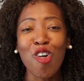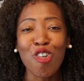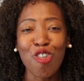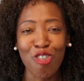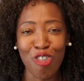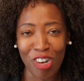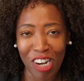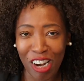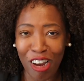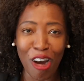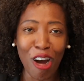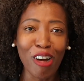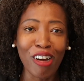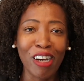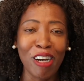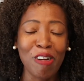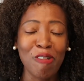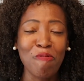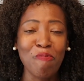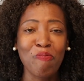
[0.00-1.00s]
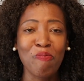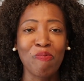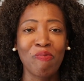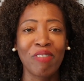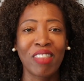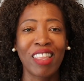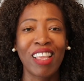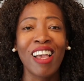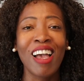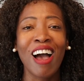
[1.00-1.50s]
Good luck.
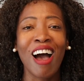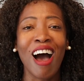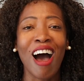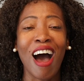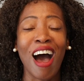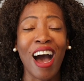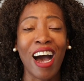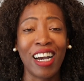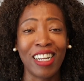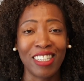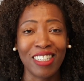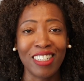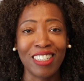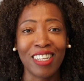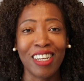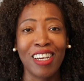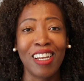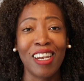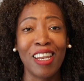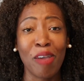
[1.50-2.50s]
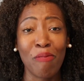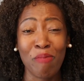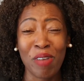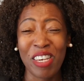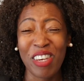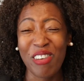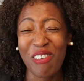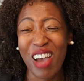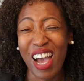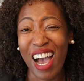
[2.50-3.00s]
And let me
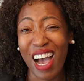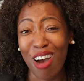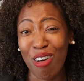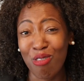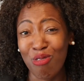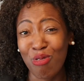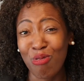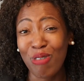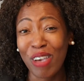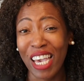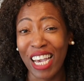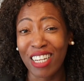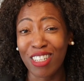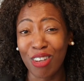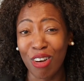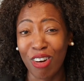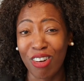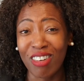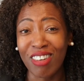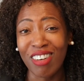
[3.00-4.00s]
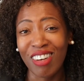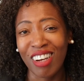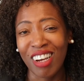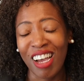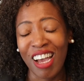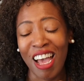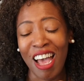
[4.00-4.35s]
know how you get on.